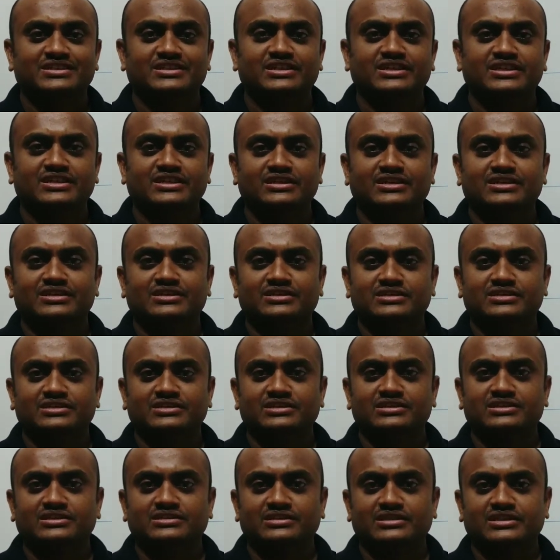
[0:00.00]
thing,
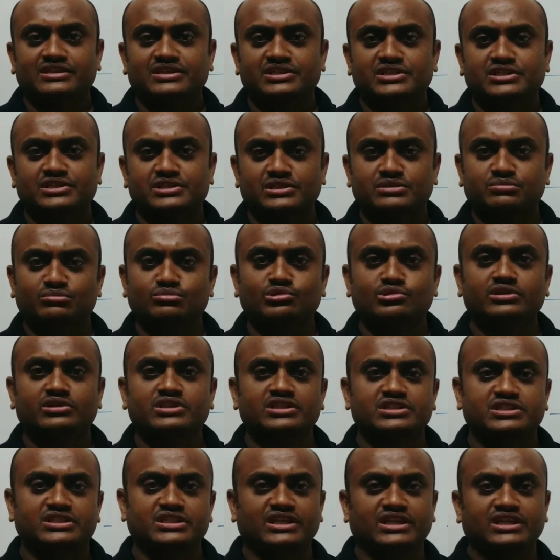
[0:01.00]
let us move
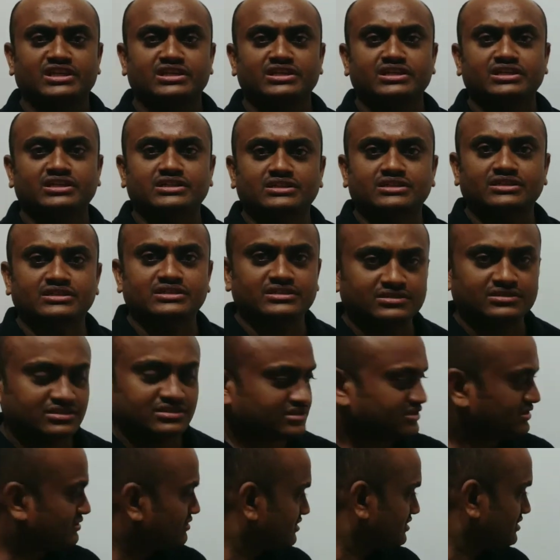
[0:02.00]
to the second
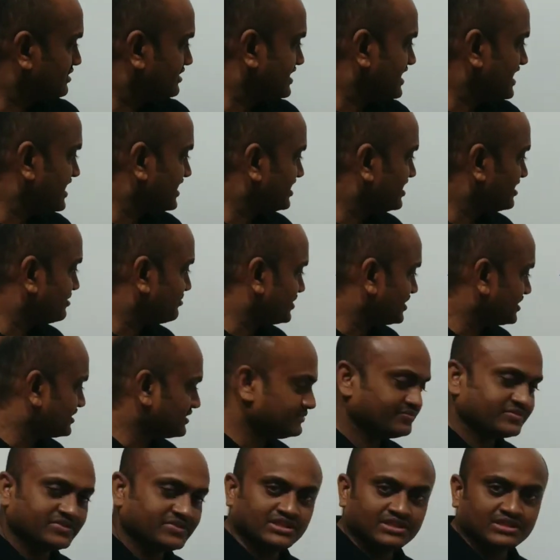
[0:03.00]
diagram
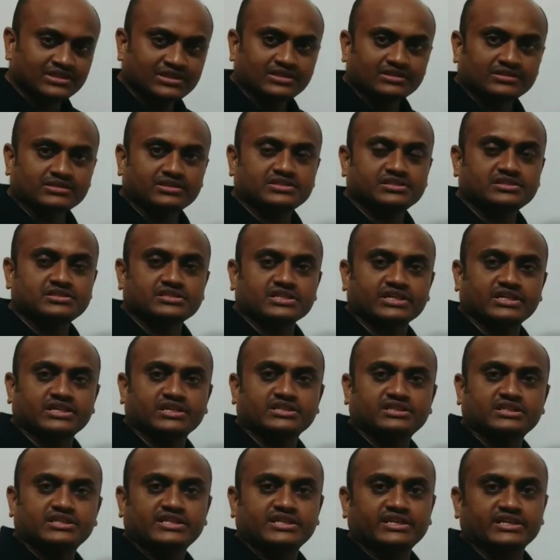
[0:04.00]
here. This is
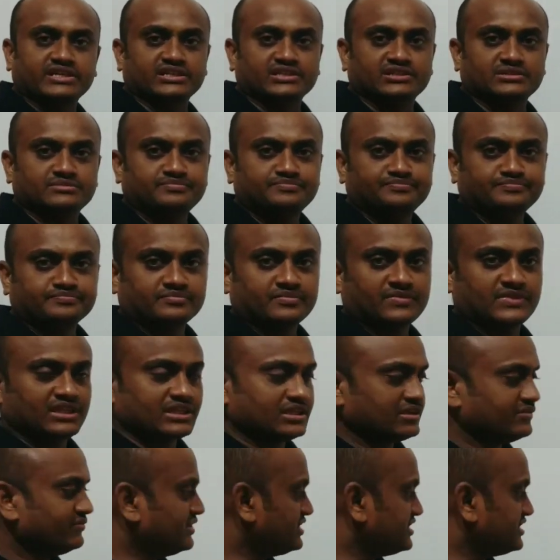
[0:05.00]
another diagram
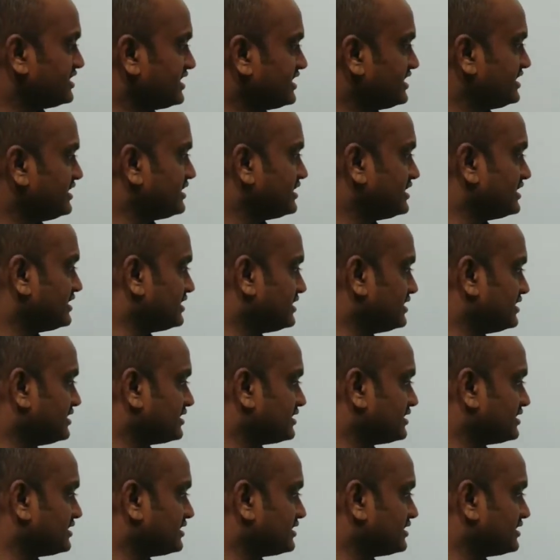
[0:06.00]
which I